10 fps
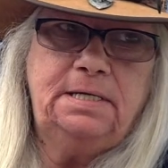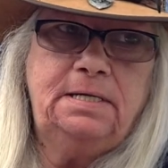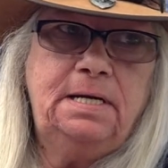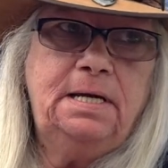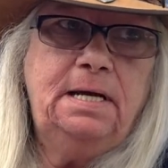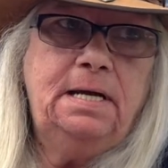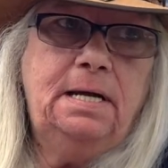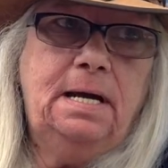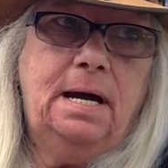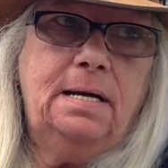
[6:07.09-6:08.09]
And
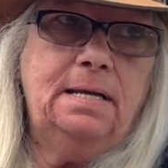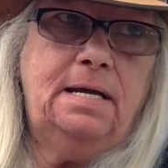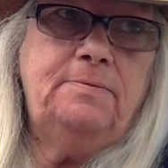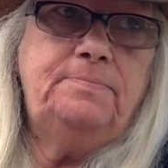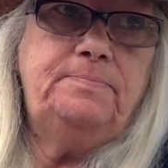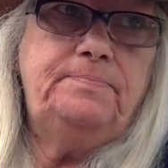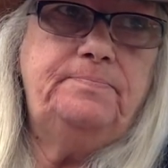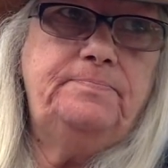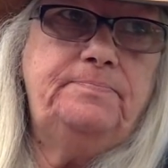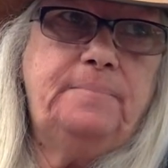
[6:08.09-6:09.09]
a lot of
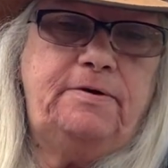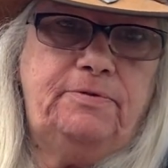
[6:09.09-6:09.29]
my